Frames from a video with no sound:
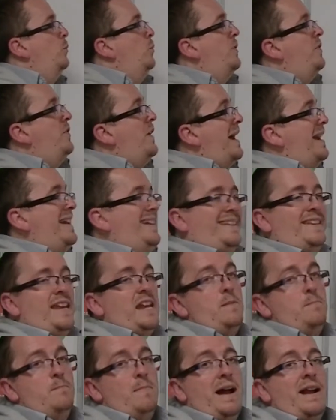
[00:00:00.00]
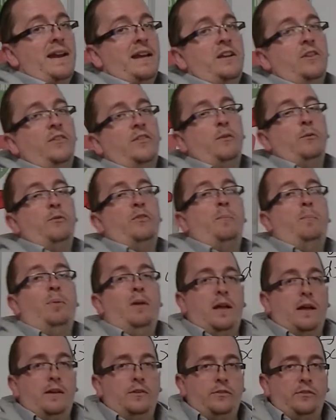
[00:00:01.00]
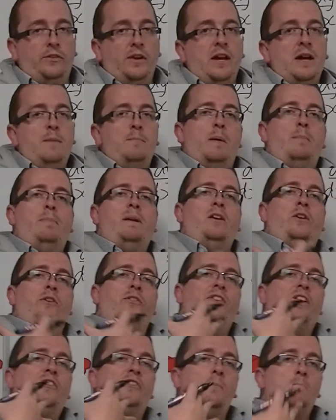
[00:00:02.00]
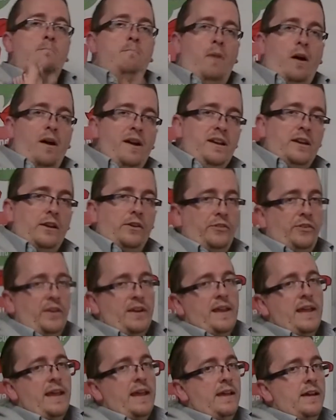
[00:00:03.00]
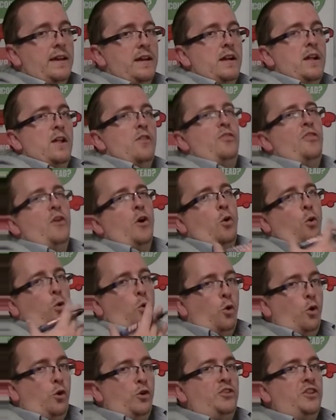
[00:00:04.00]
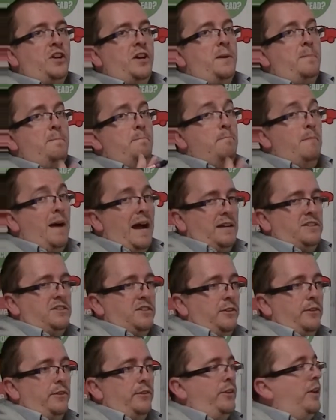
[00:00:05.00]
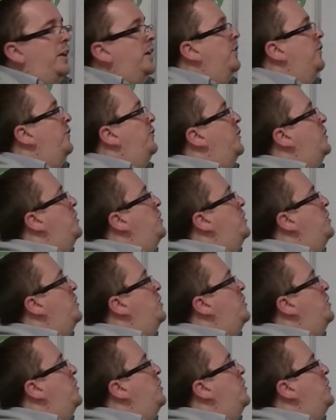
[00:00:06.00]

With that, it didn't matter because it was a plus. But because there's a minus in here, the order matters. So